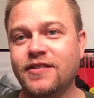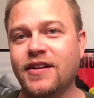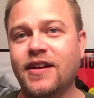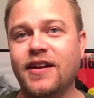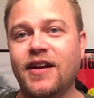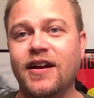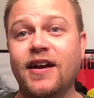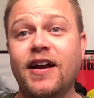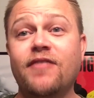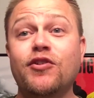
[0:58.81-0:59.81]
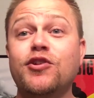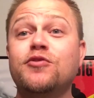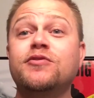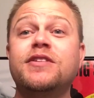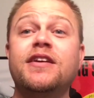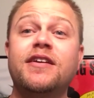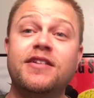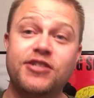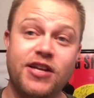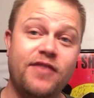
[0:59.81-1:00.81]
that I ever used in
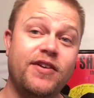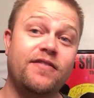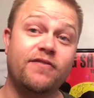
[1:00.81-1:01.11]
a shaving